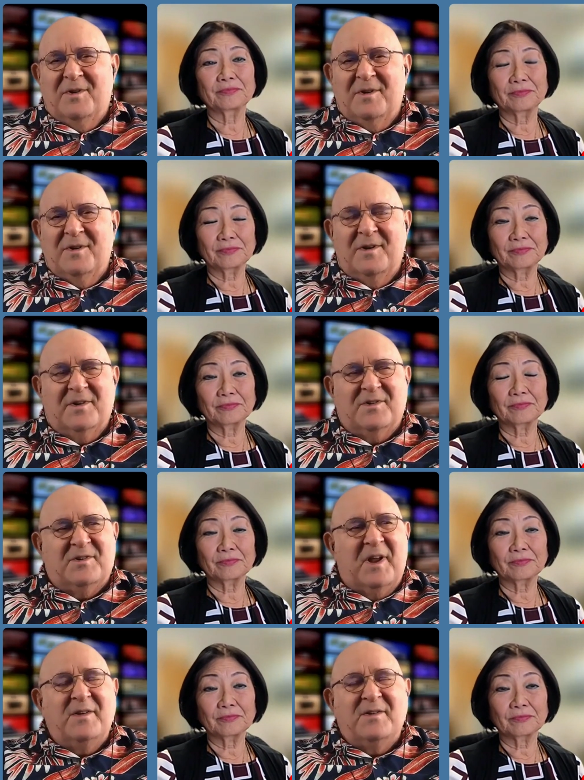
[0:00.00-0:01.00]
Speaker 1: it uh, it
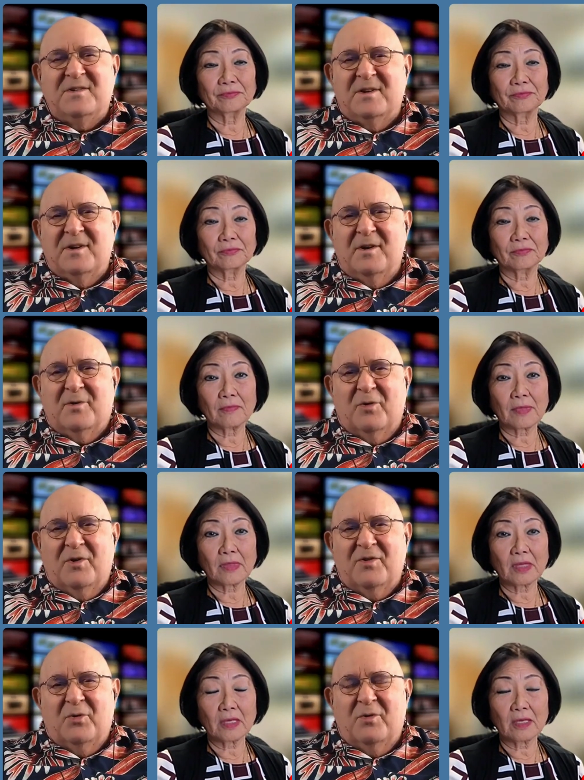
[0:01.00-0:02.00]
extends
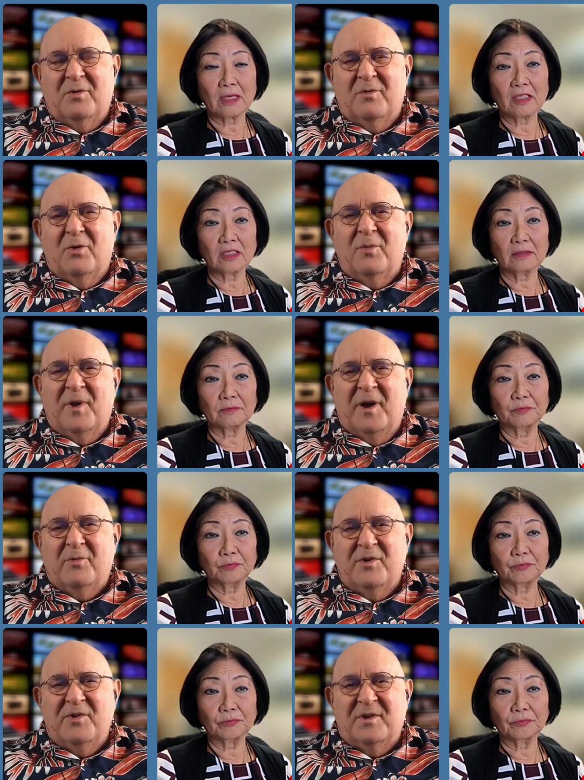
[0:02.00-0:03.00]
across all, all
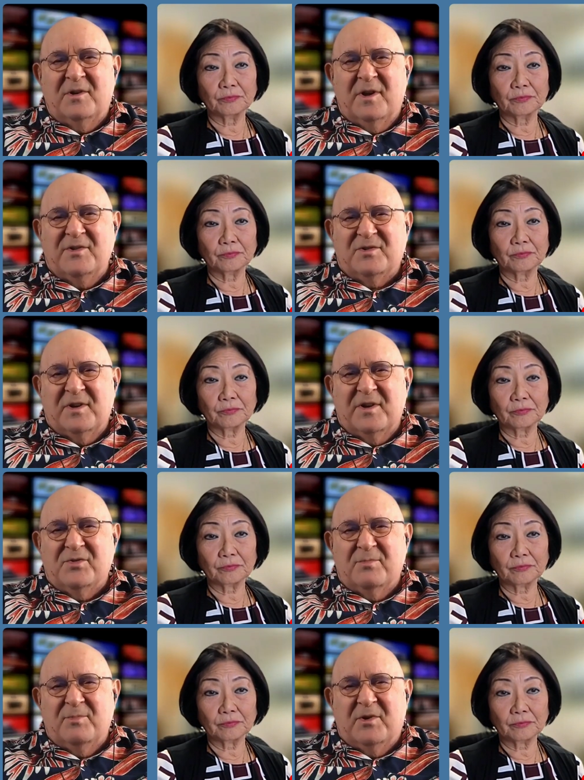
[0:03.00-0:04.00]
boundaries in the
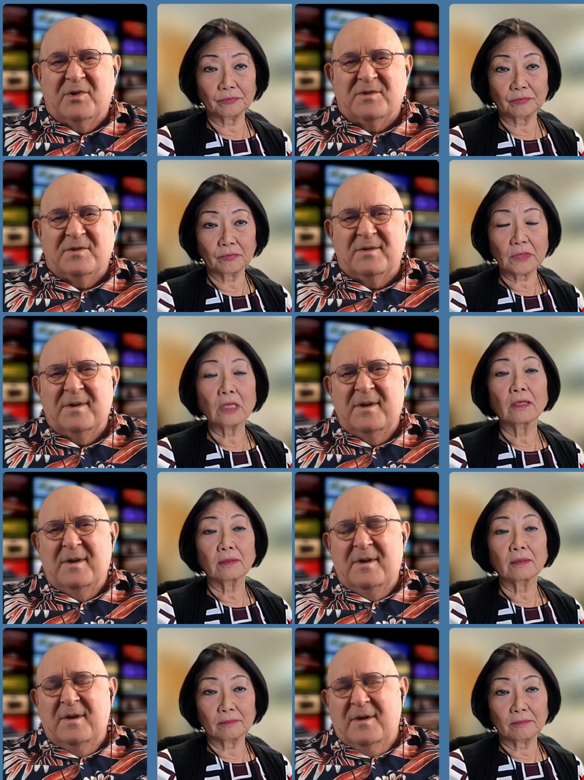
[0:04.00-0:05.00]
legislature because of the,
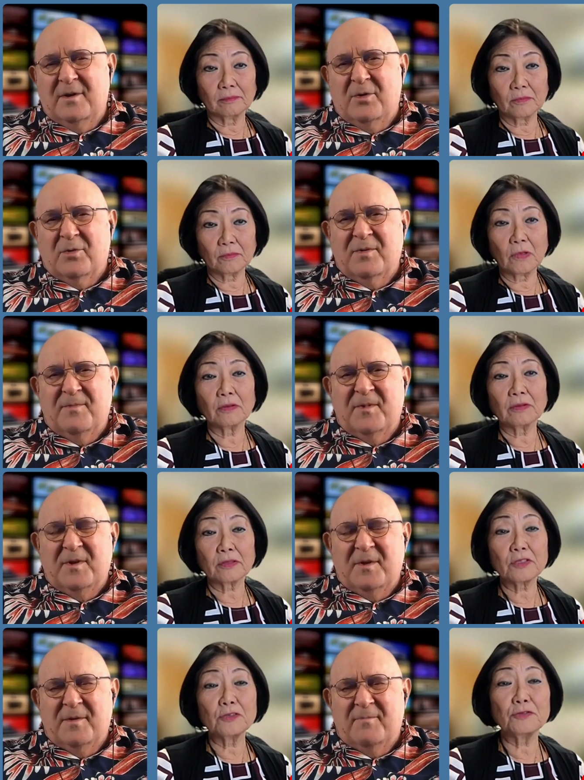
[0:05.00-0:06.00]
you know.
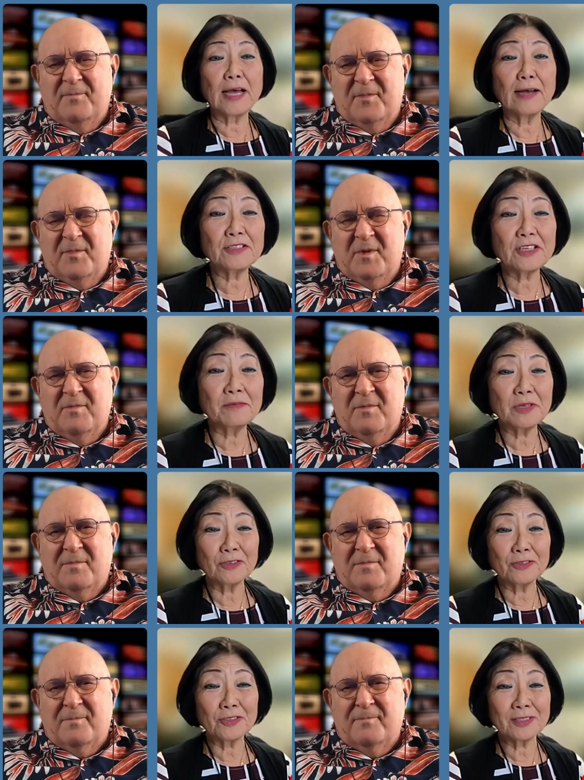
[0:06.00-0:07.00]
Speaker 2: Uh, thousand
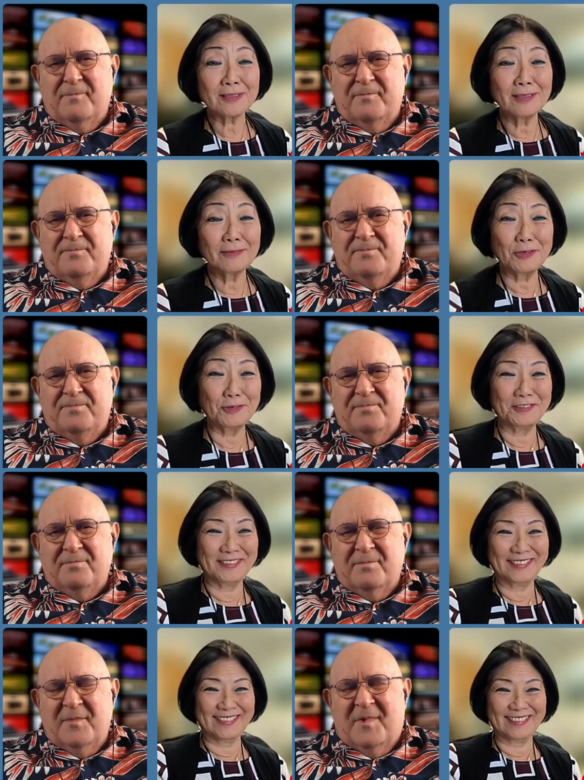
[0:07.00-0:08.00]
bills. If you
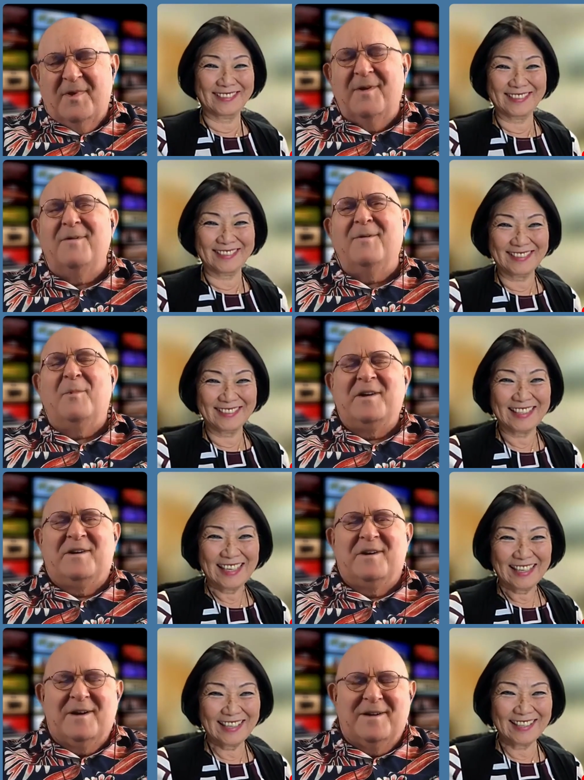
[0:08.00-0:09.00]
oh,
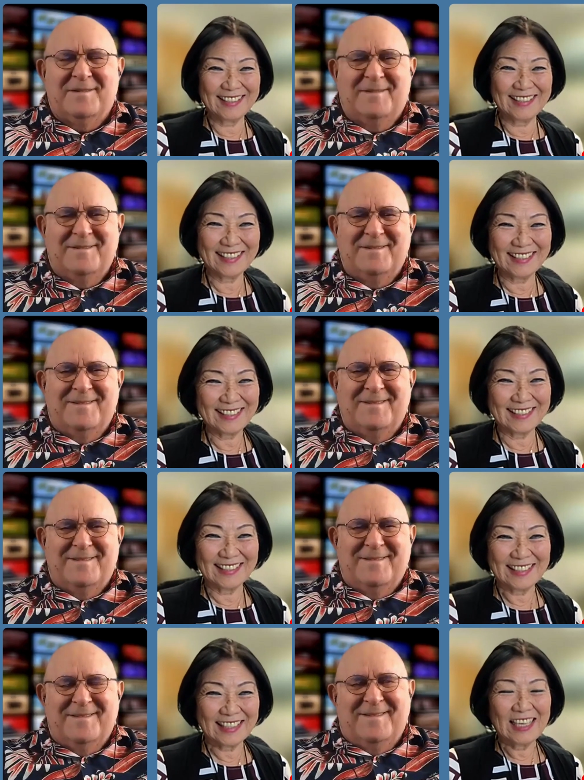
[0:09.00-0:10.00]
Speaker 1: my God.
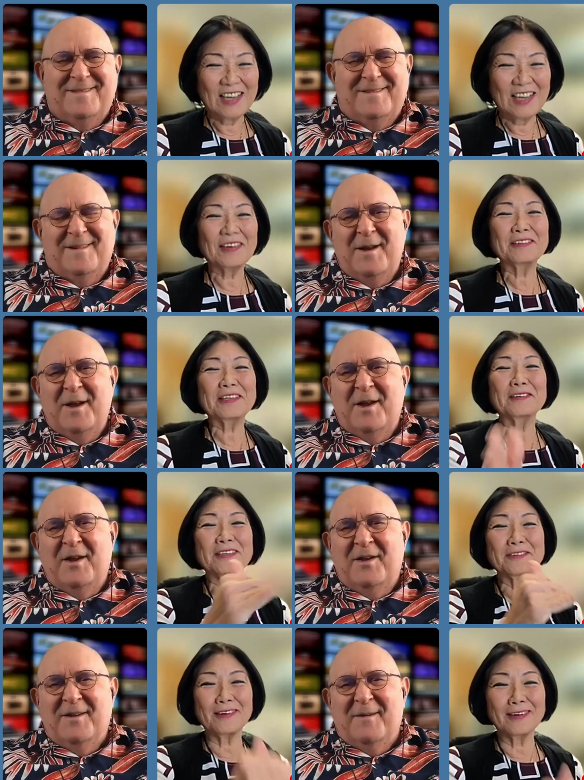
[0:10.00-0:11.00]
Speaker 2: Oh, we don't
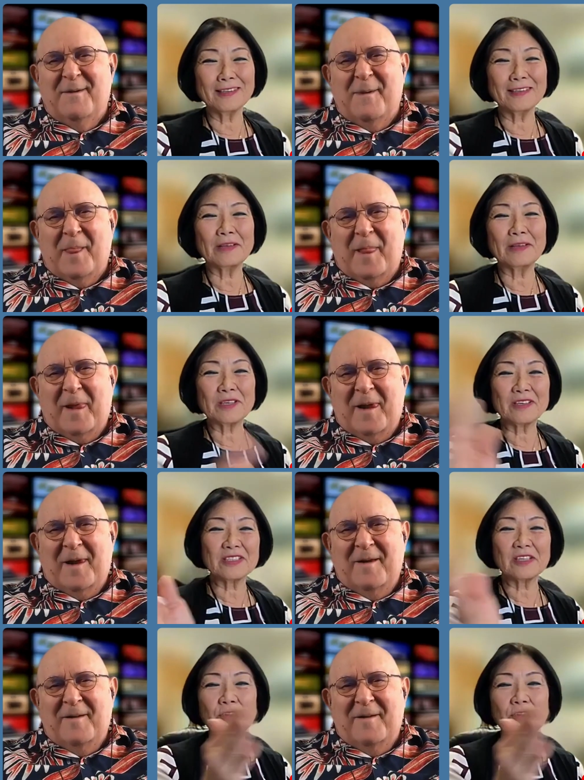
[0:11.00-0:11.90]
hear all of them because